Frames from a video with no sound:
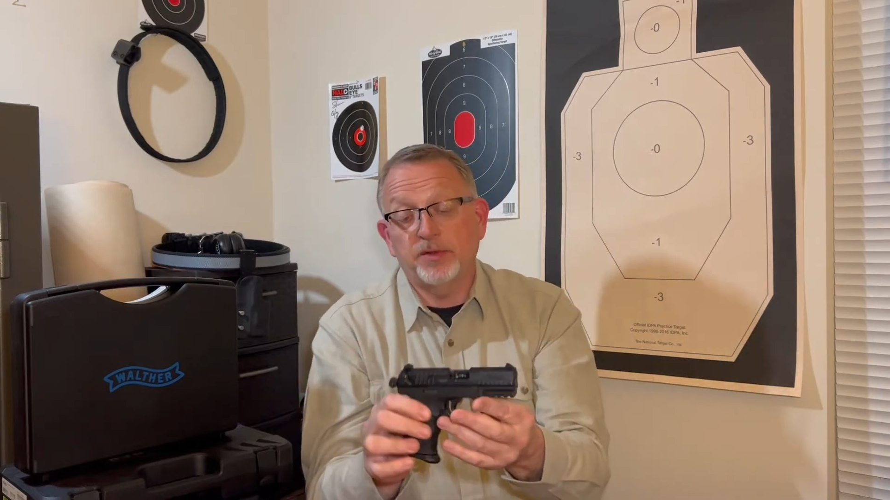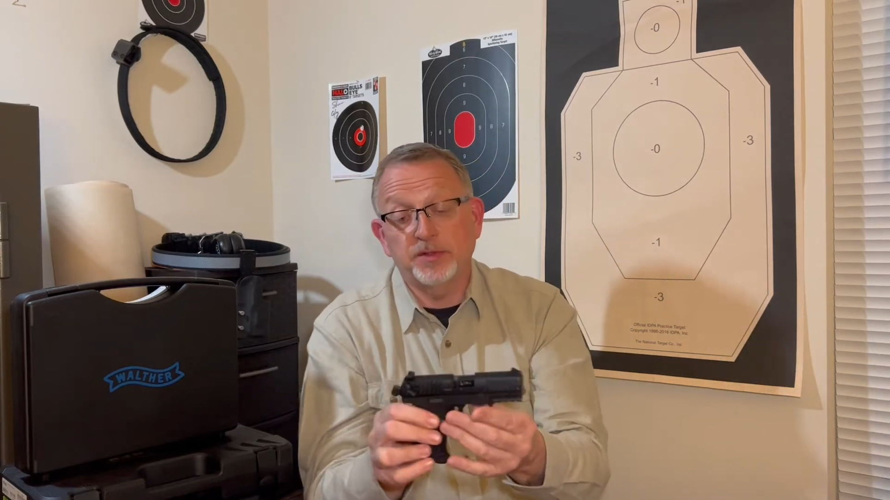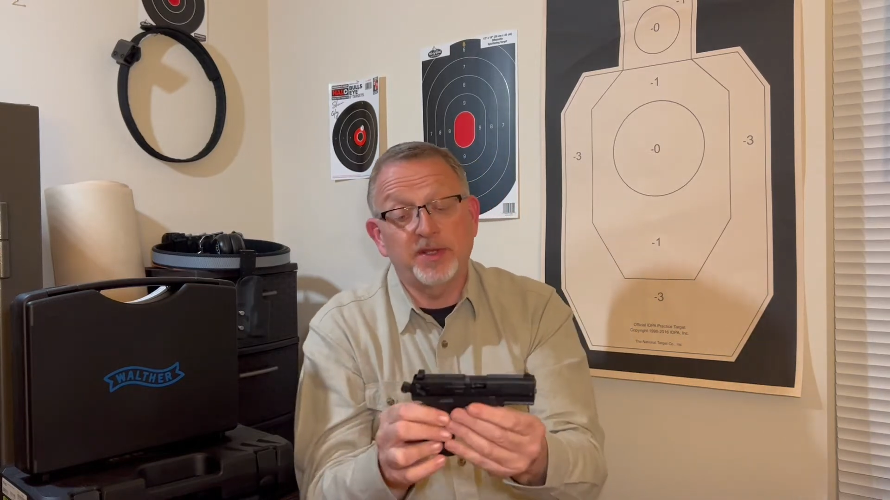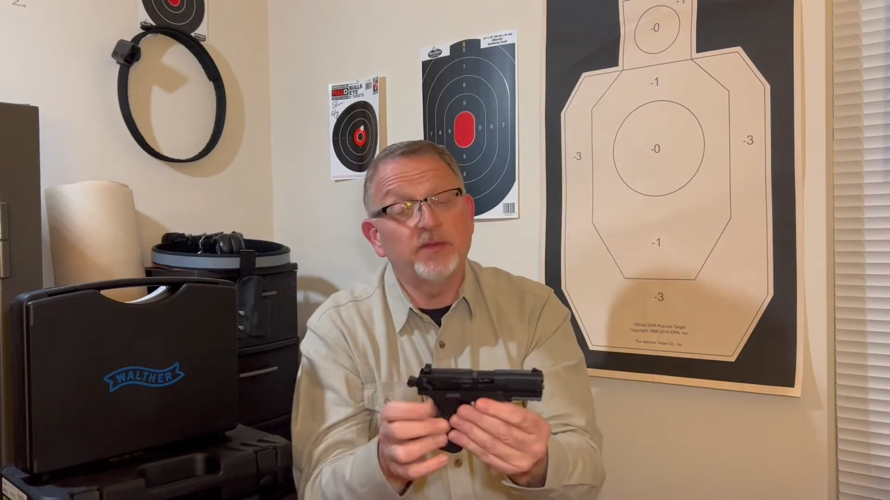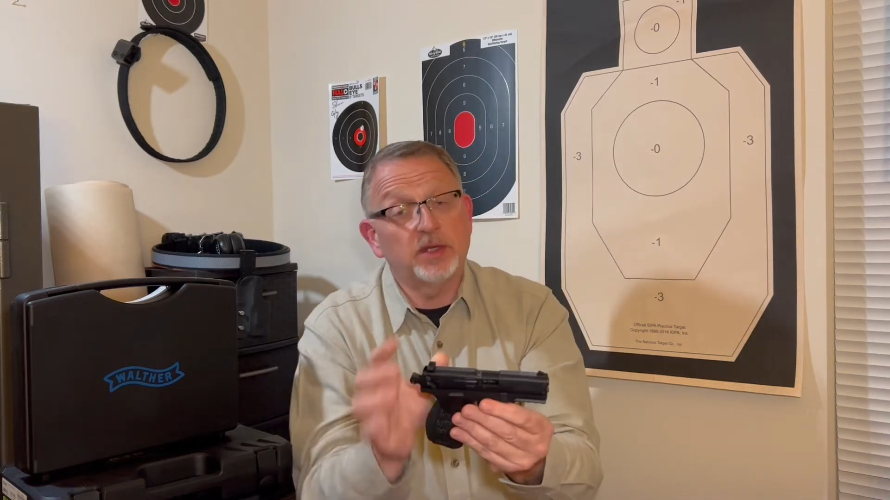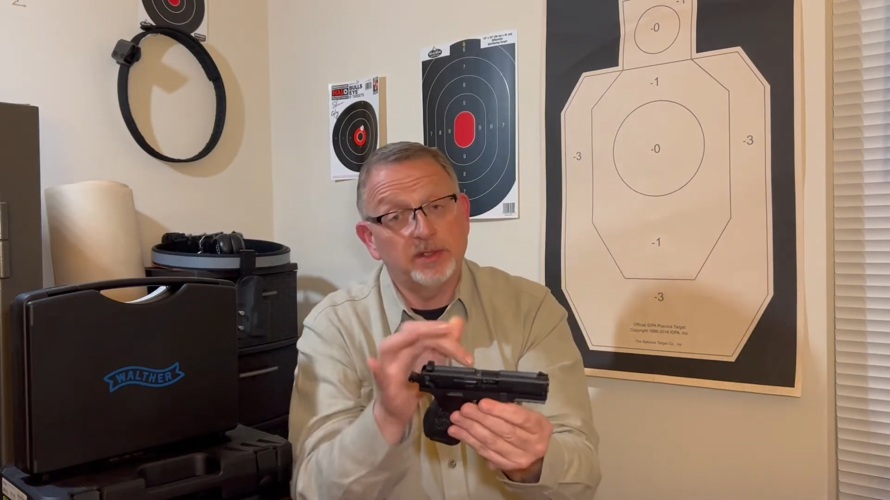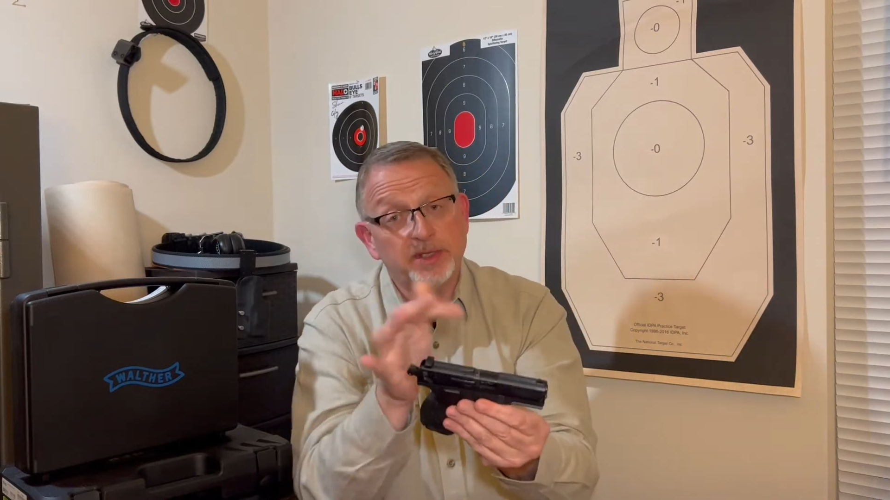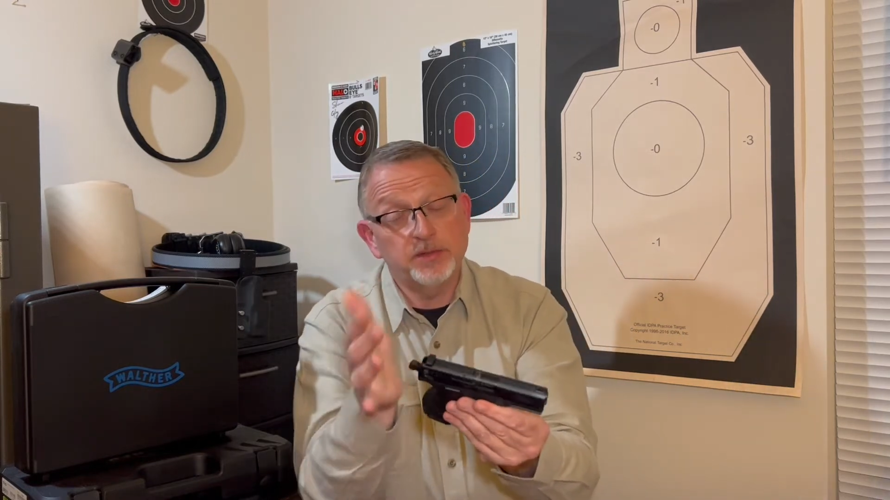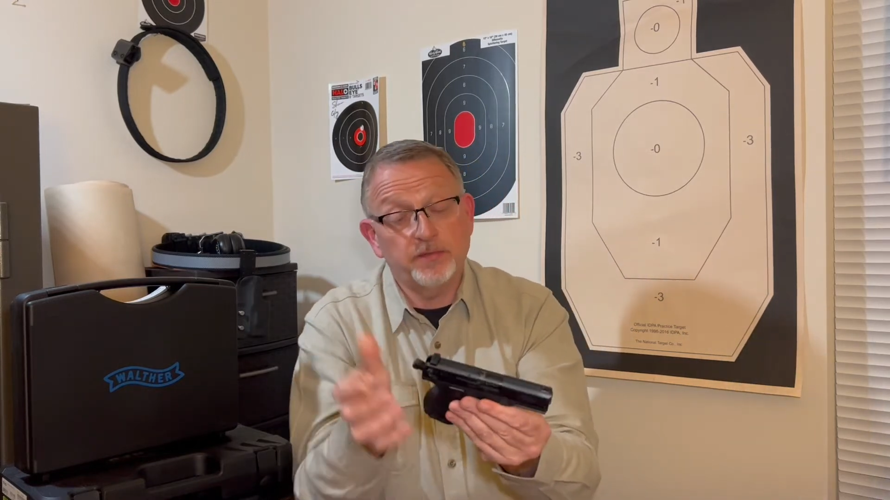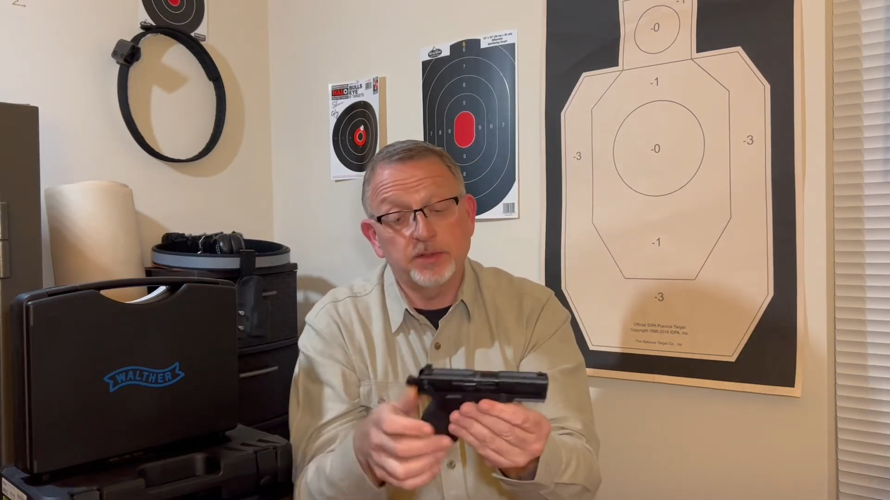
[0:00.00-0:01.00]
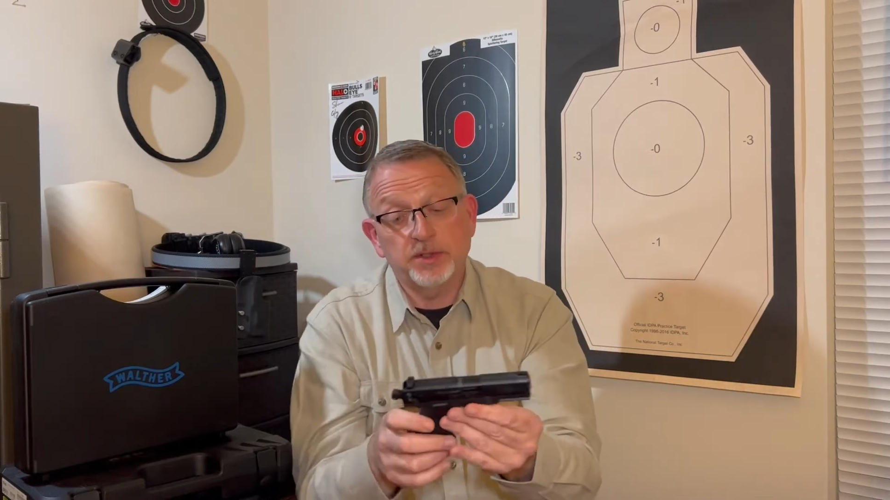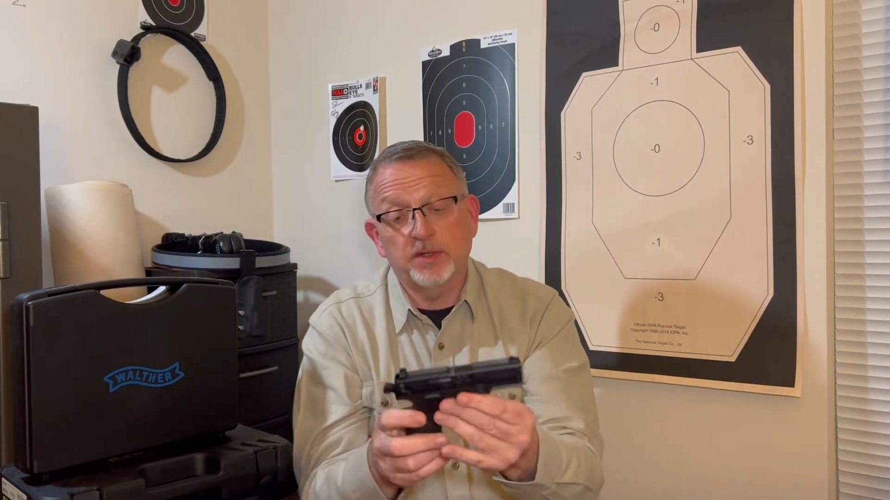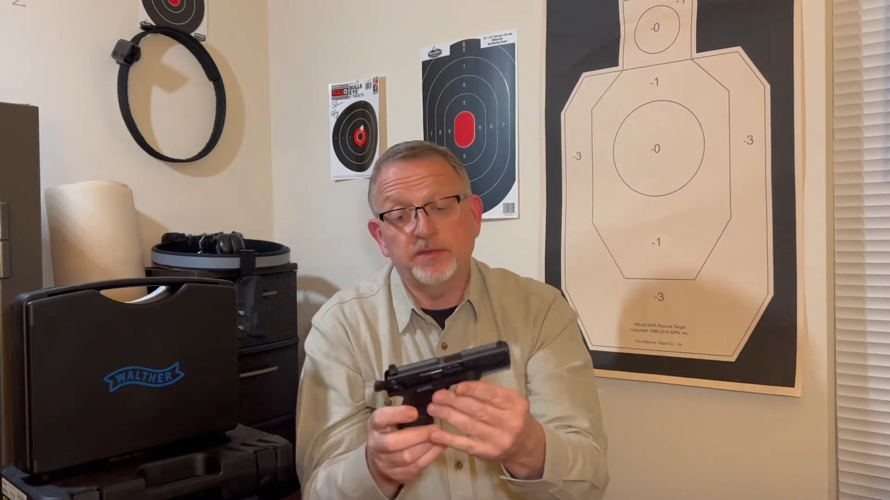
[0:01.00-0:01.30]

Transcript: There's even a laser version